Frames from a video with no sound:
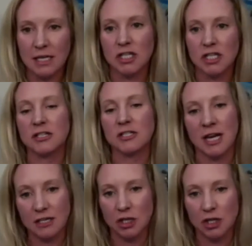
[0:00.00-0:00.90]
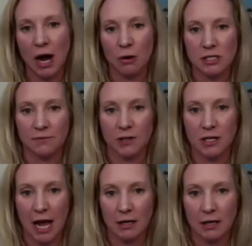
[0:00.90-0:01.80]
can change the next 2 hours of
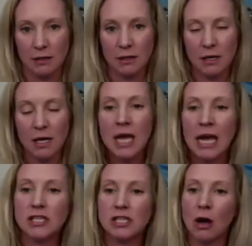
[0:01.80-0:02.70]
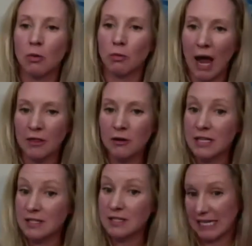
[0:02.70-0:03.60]
your day. And so rather
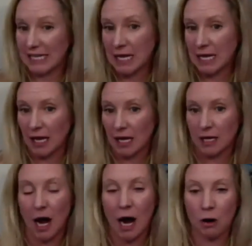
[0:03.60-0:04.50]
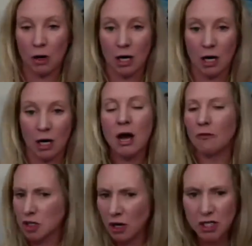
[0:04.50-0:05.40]
than sitting in our
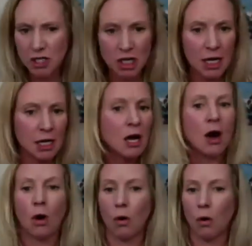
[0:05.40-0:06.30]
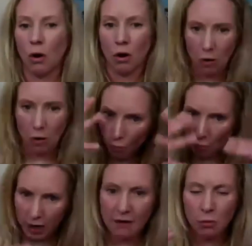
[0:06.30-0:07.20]
frustration or
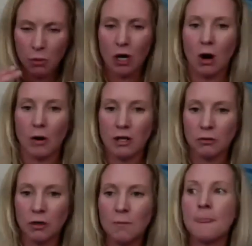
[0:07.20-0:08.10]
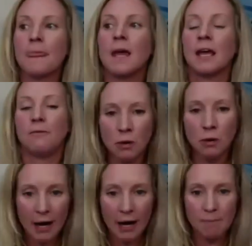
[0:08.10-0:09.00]
whatever we're going through, if you
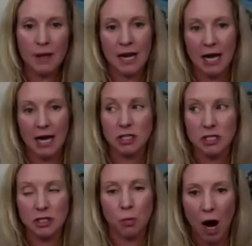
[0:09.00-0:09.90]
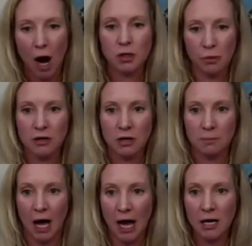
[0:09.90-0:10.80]
got up and actually just walked around
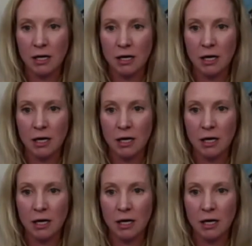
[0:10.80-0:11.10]
your block,